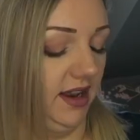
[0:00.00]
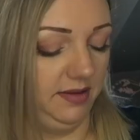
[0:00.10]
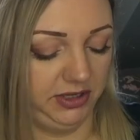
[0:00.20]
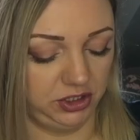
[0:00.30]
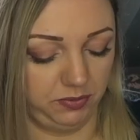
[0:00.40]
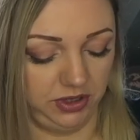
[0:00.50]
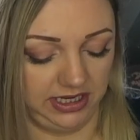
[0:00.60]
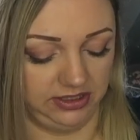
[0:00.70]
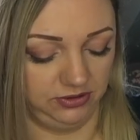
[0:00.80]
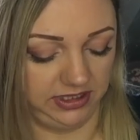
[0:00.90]
Let me just put
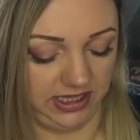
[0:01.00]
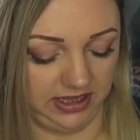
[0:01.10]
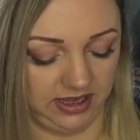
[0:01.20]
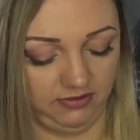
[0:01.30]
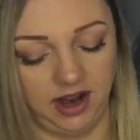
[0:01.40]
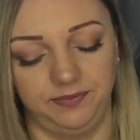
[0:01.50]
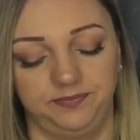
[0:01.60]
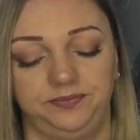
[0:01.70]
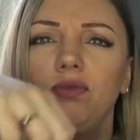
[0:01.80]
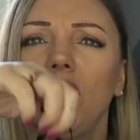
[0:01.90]
the lid underneath it. Right.
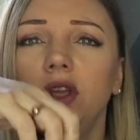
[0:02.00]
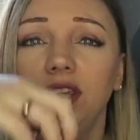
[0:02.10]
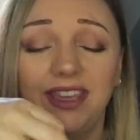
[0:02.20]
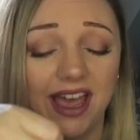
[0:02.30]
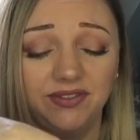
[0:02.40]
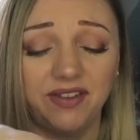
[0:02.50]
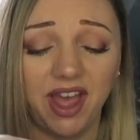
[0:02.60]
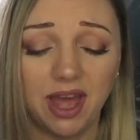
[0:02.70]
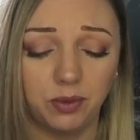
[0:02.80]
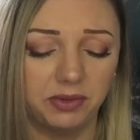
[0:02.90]
Yeah, I've
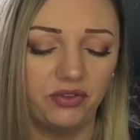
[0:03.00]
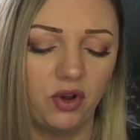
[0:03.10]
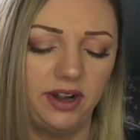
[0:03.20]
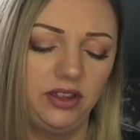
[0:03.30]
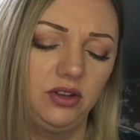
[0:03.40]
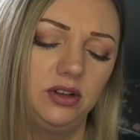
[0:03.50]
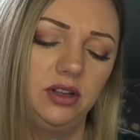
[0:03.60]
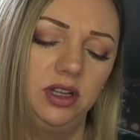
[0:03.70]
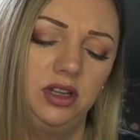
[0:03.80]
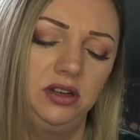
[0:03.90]
never had one before, and I
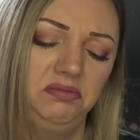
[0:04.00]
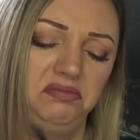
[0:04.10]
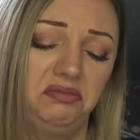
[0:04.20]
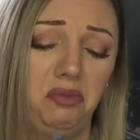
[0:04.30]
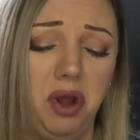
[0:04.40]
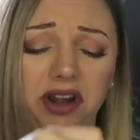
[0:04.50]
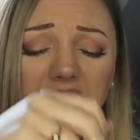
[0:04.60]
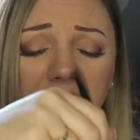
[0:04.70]
thought, why